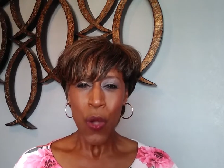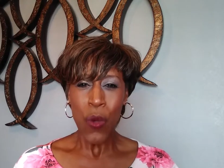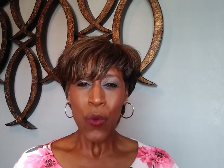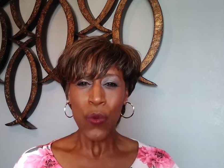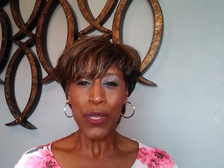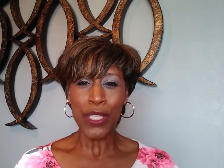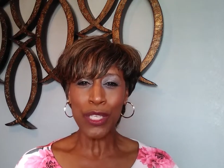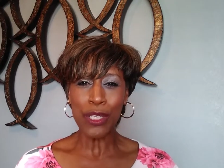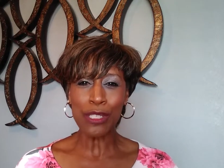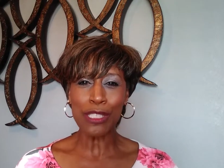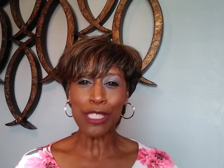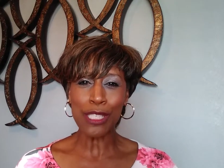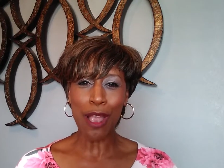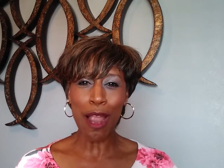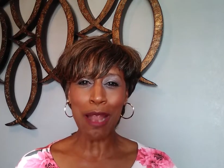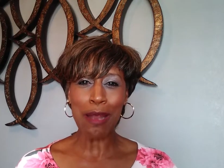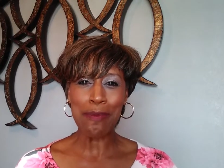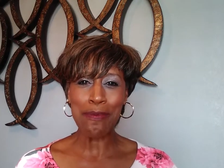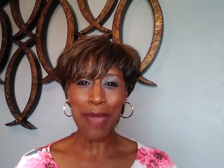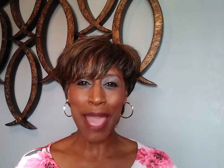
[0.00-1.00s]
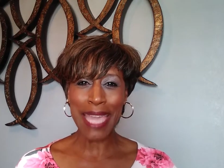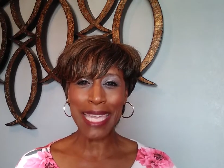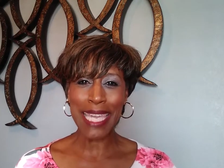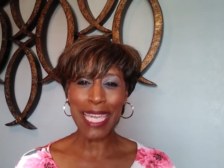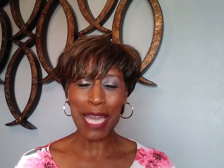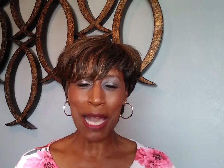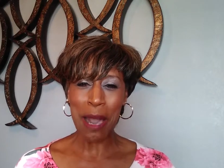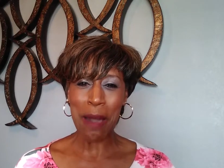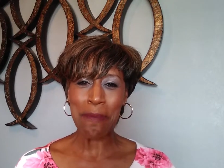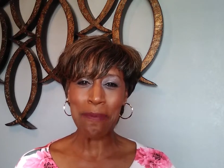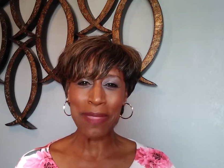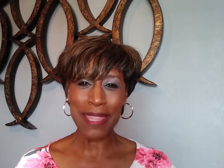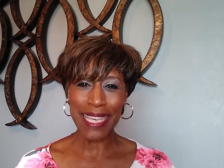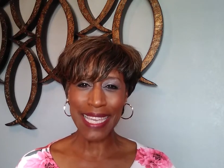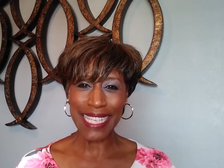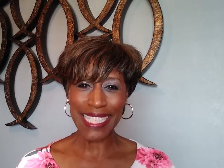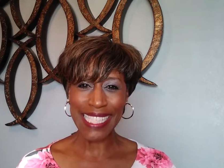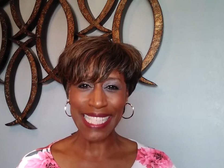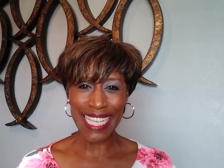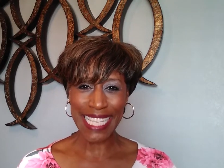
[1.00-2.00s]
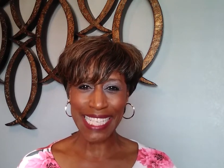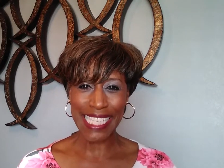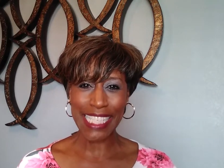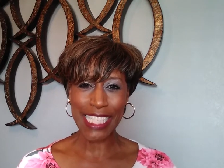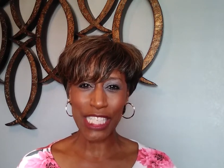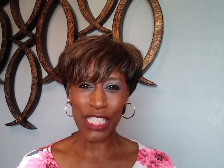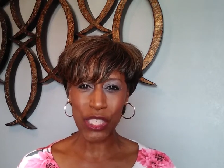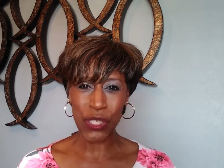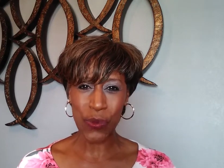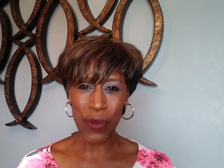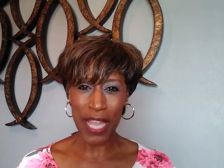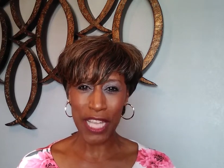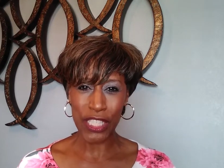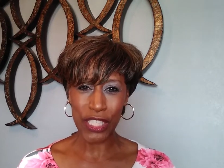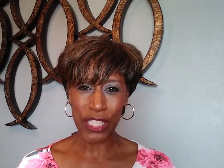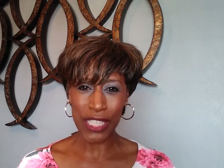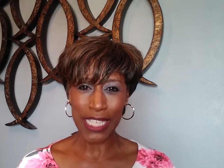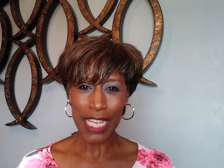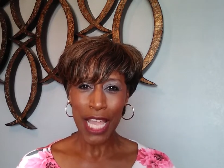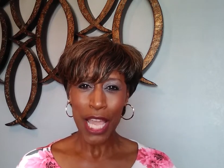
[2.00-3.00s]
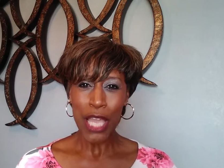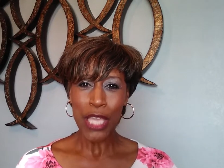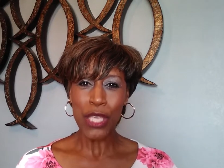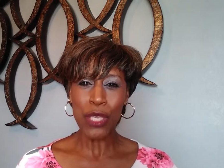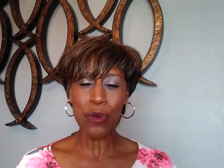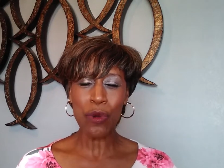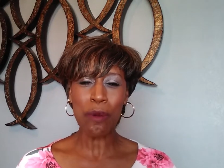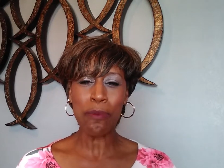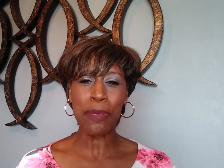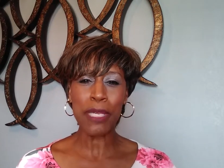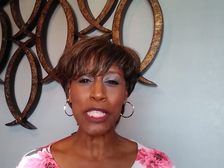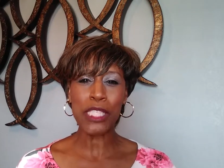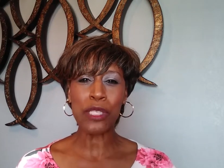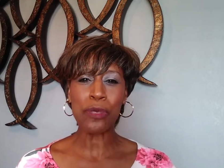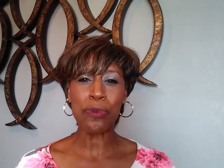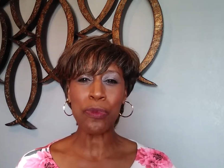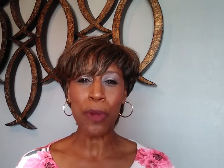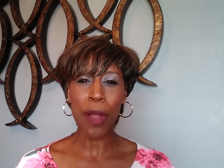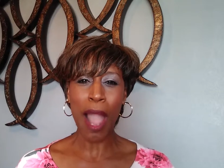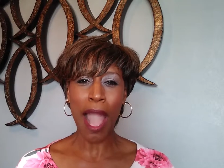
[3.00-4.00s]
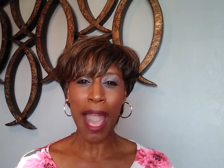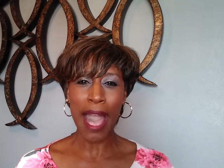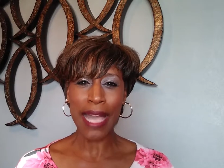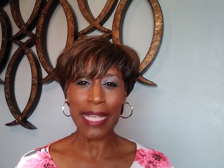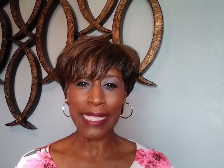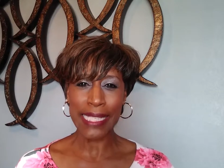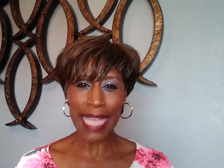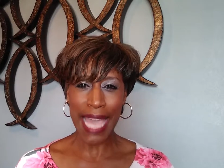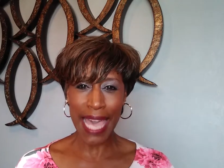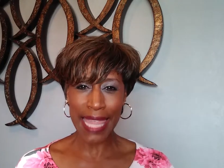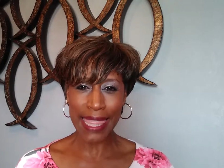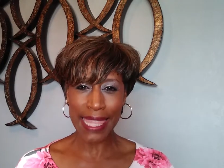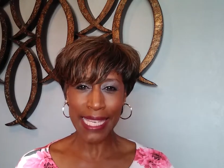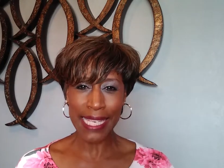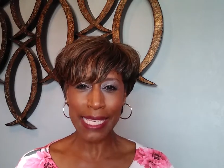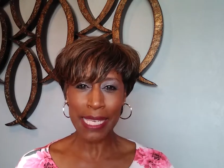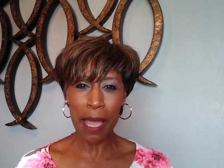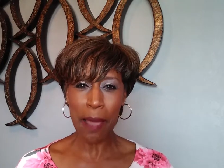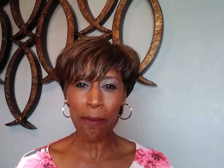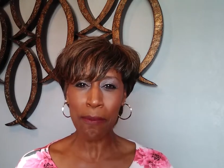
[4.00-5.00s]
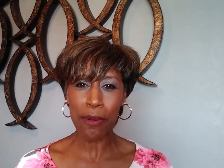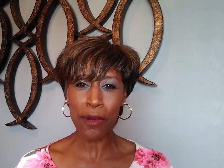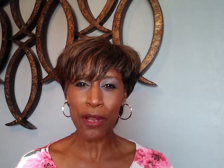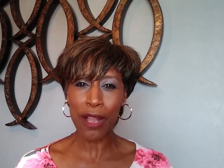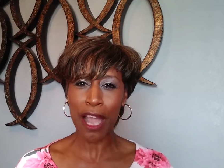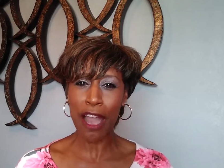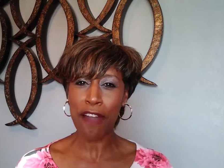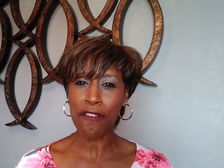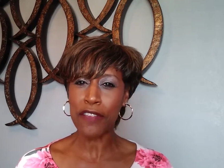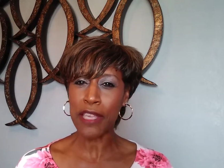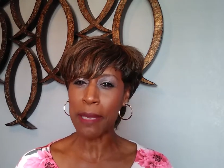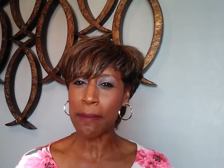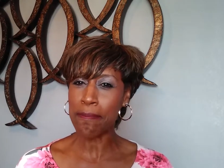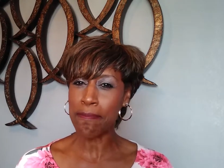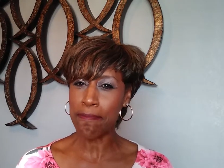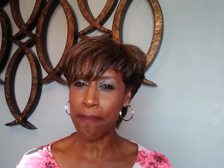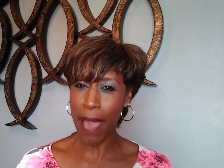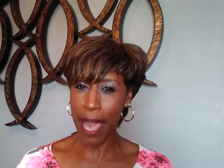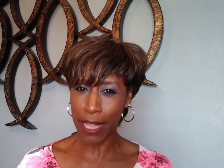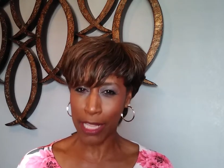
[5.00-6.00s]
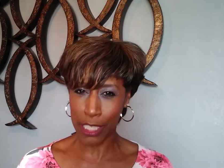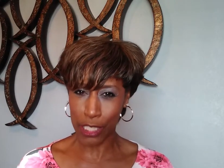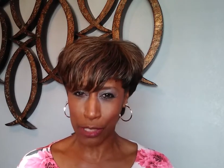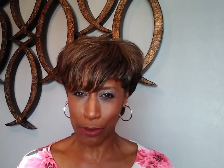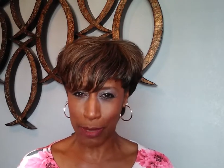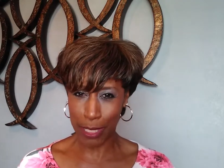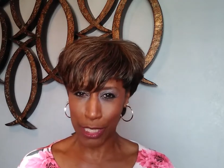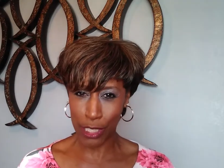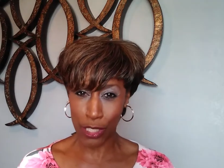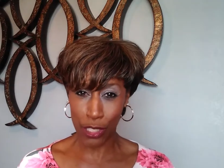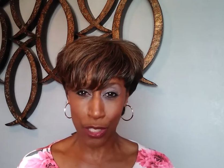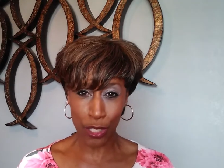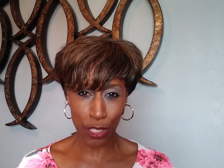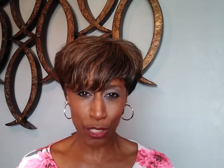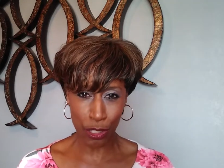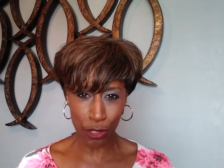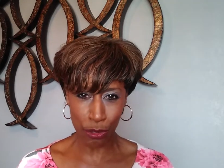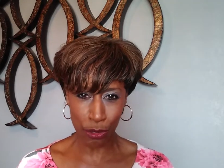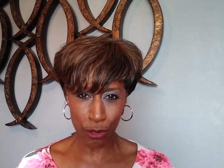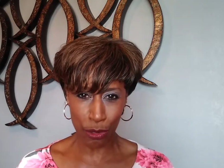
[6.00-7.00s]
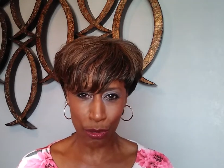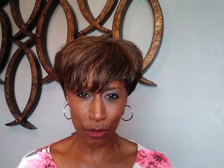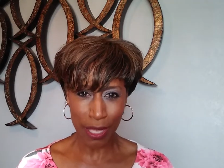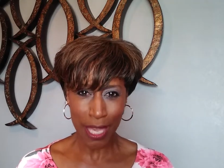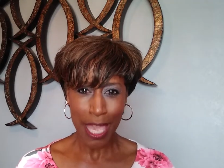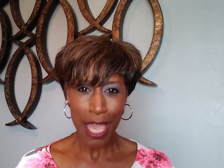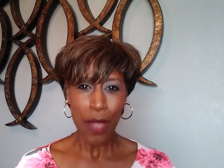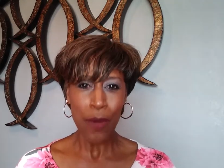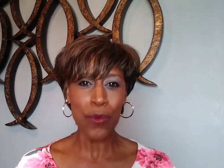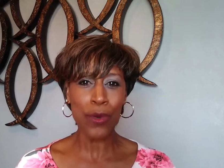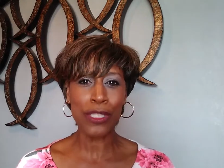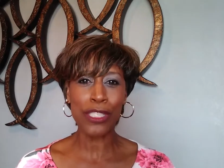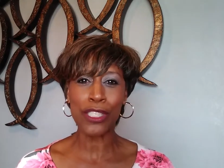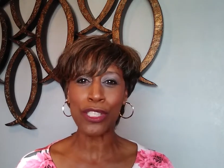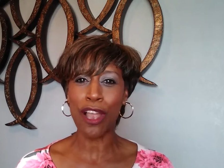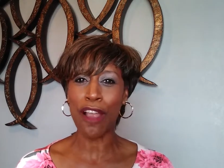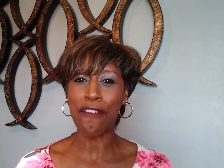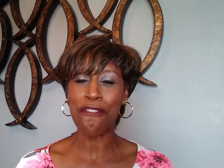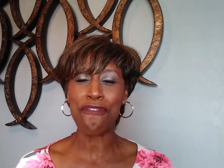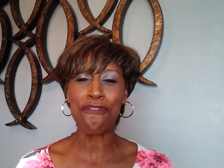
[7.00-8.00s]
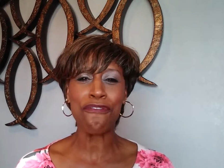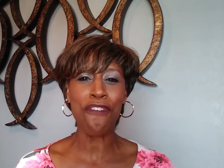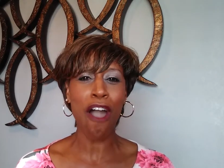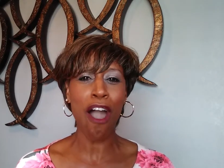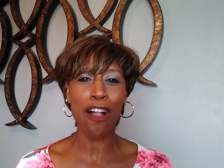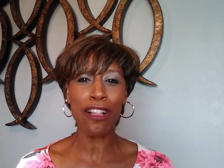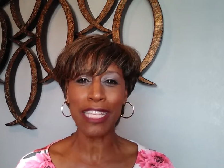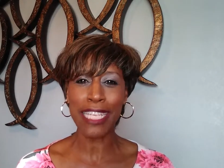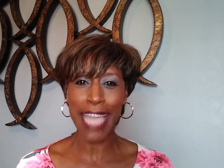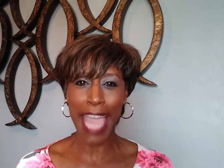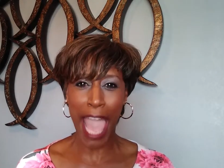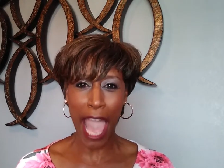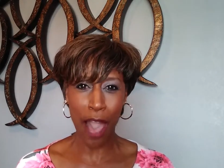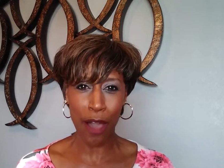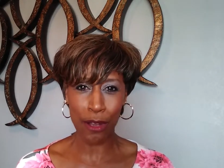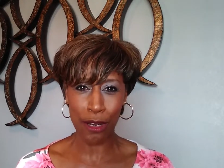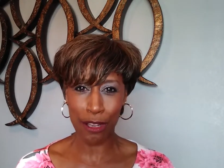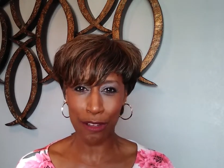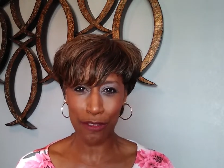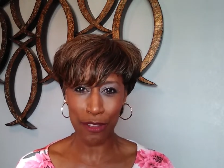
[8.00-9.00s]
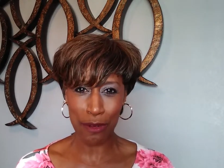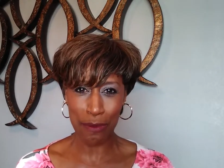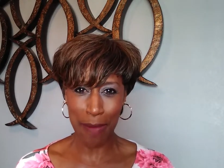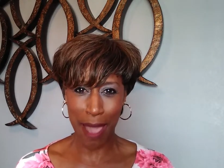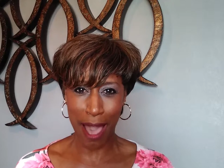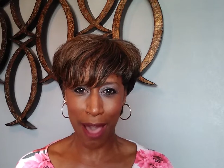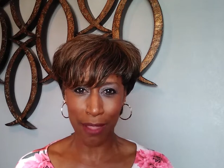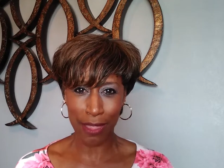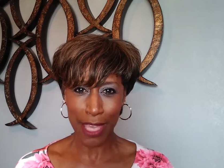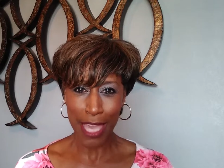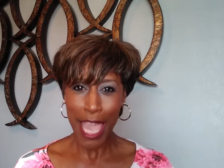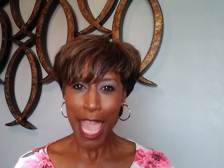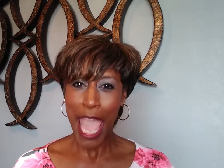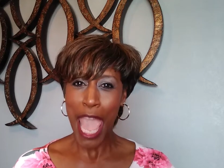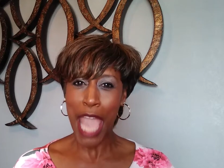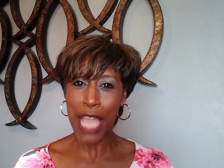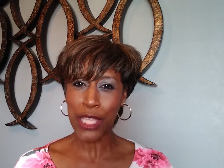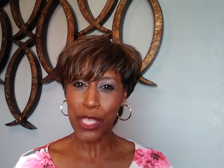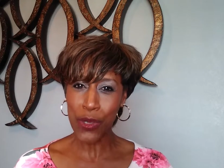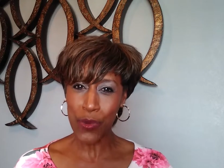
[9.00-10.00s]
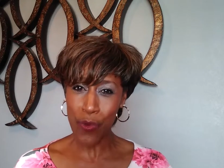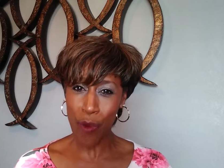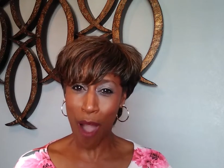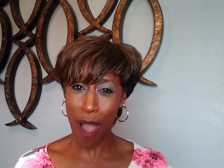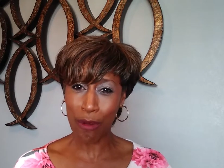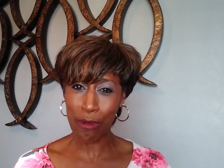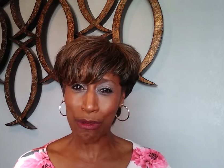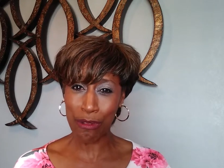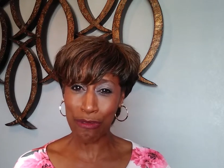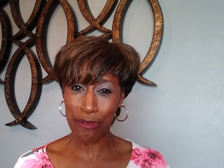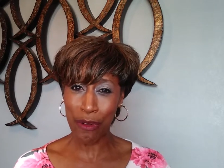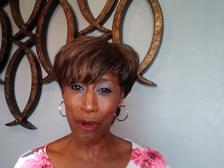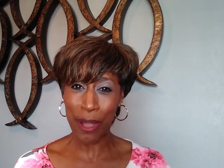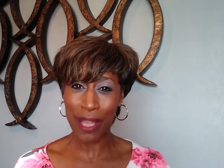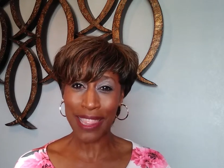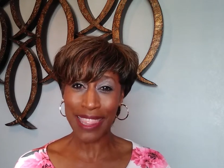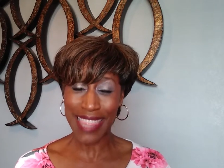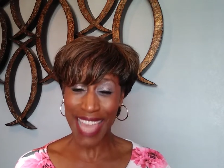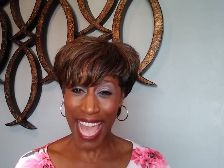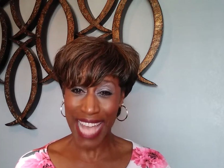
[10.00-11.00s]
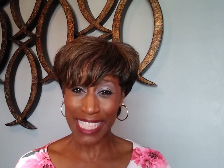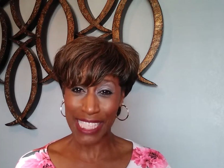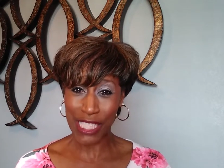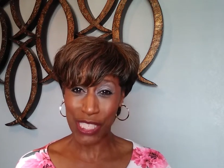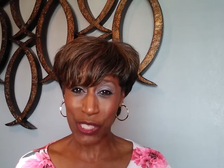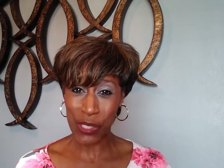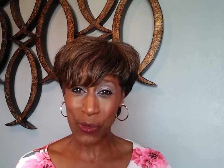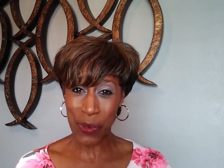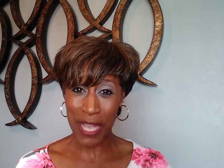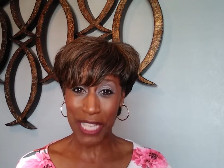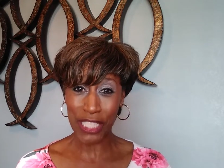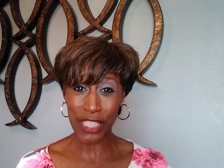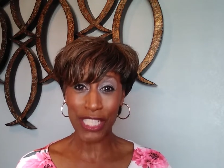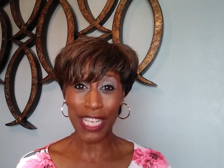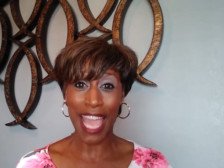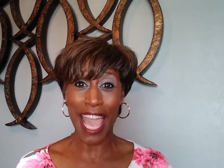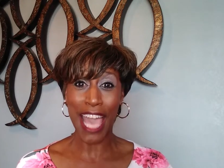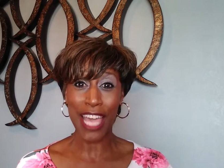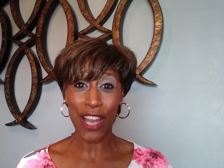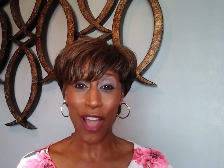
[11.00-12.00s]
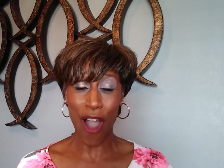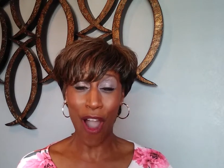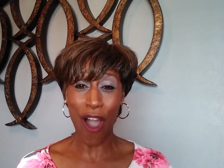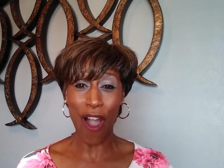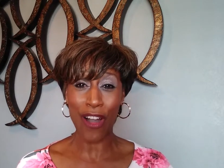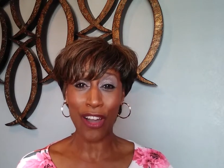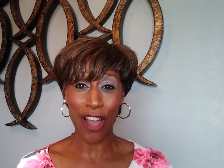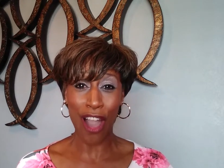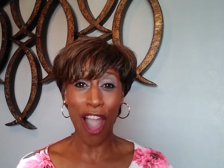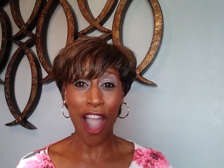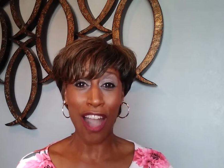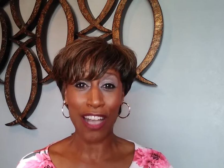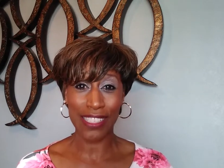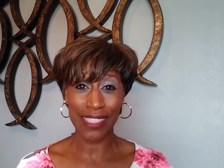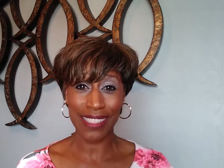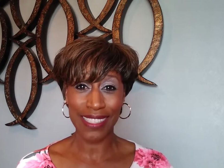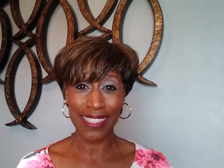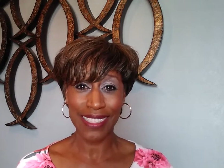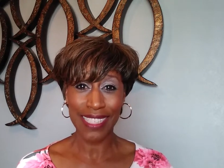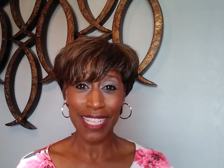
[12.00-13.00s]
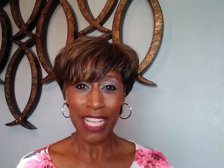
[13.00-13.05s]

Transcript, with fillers: When you start making up things in a situation, you will be surprised at the number of embellishments to the truth will start falling out of your mouth. And you want to avoid that situation at all costs.